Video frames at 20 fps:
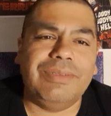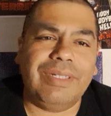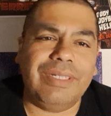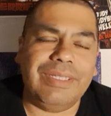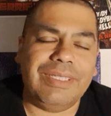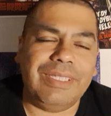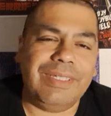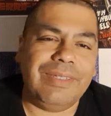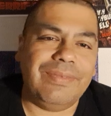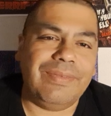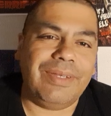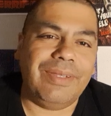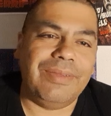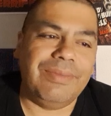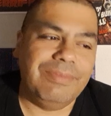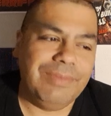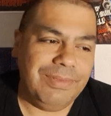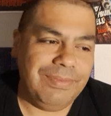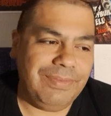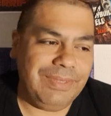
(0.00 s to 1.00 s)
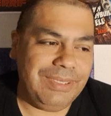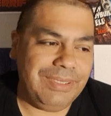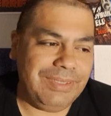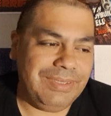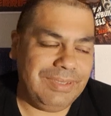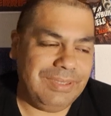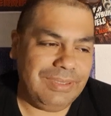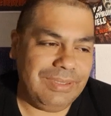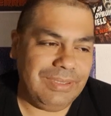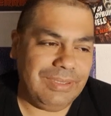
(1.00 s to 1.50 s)
trying to think of other
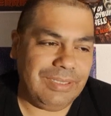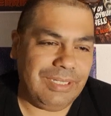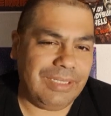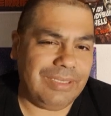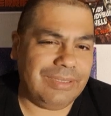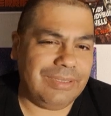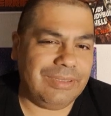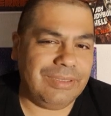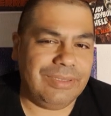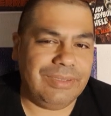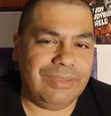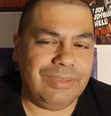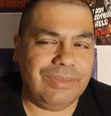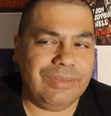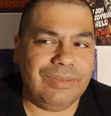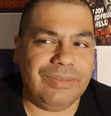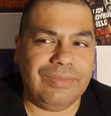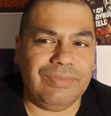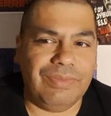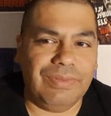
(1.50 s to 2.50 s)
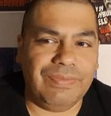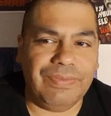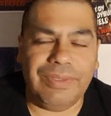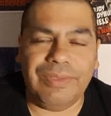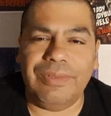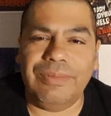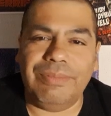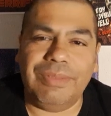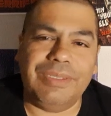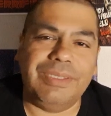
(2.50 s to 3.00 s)
movies, not to
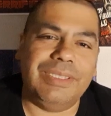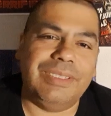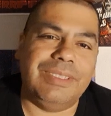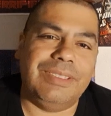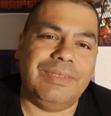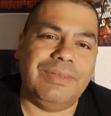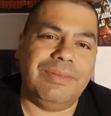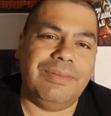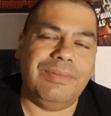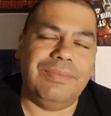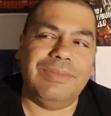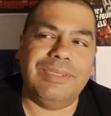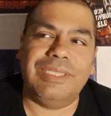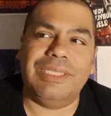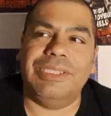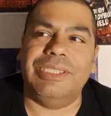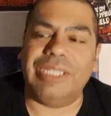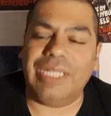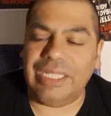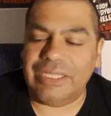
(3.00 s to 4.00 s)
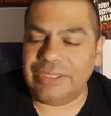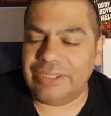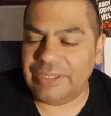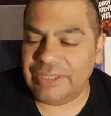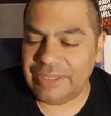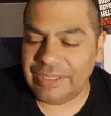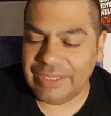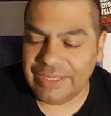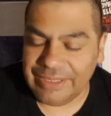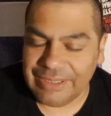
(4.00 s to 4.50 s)
review, but just to
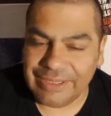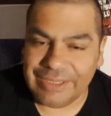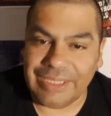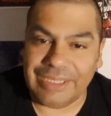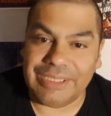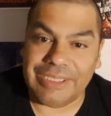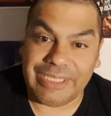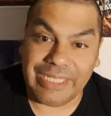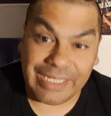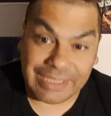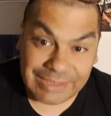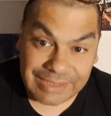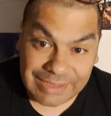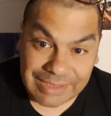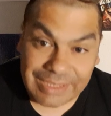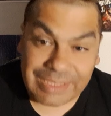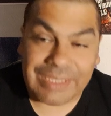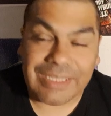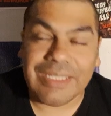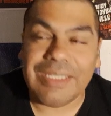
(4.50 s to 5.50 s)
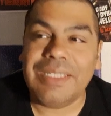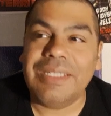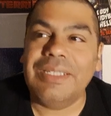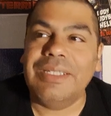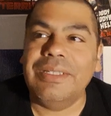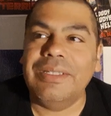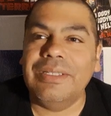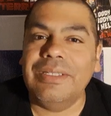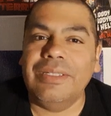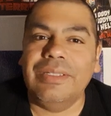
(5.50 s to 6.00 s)
suggest, suggest
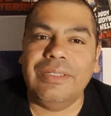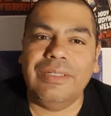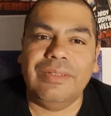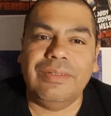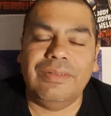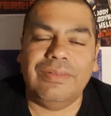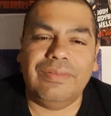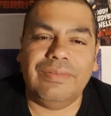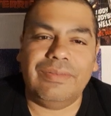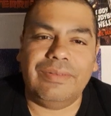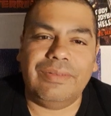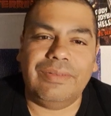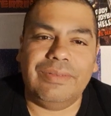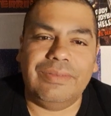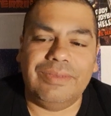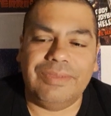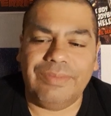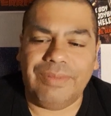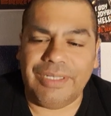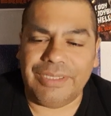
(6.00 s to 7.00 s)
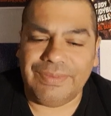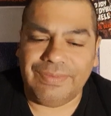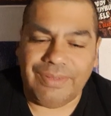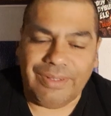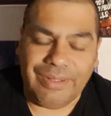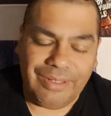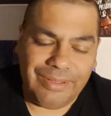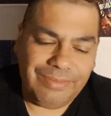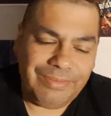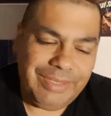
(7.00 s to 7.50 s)
uh, to watch for
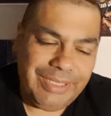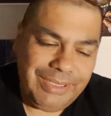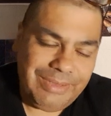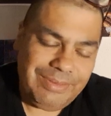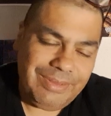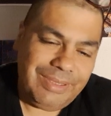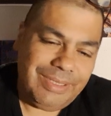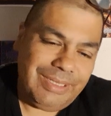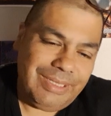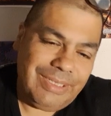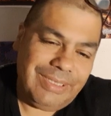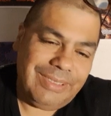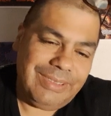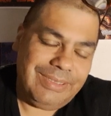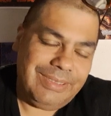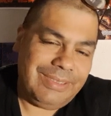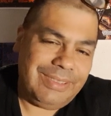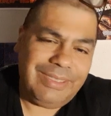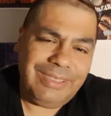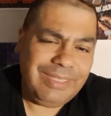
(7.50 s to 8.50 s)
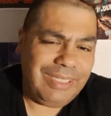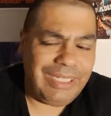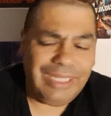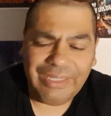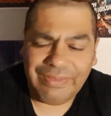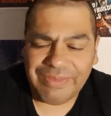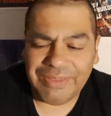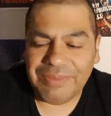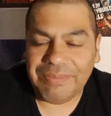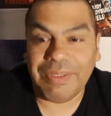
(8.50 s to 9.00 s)
Halloween, and I couldn't think
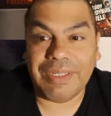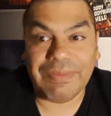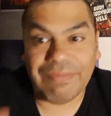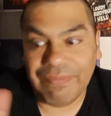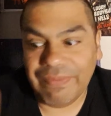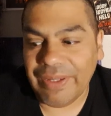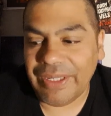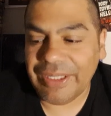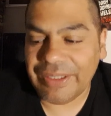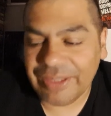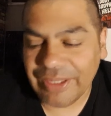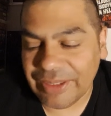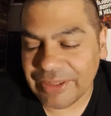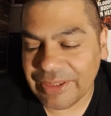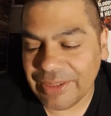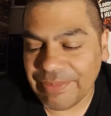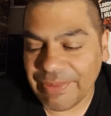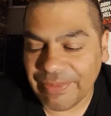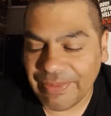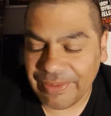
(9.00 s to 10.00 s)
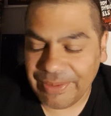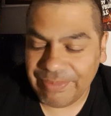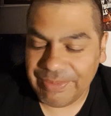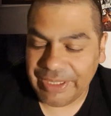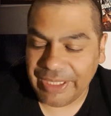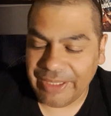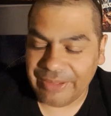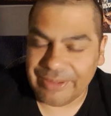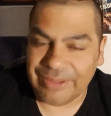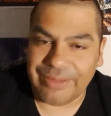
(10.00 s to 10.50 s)
of any, but I finally thought some. I wrote them
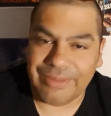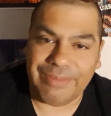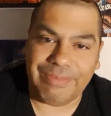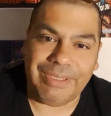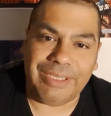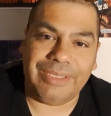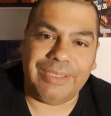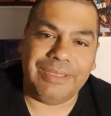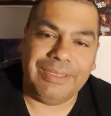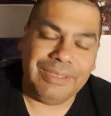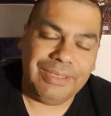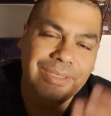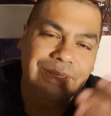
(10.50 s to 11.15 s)
down, so I'm gonna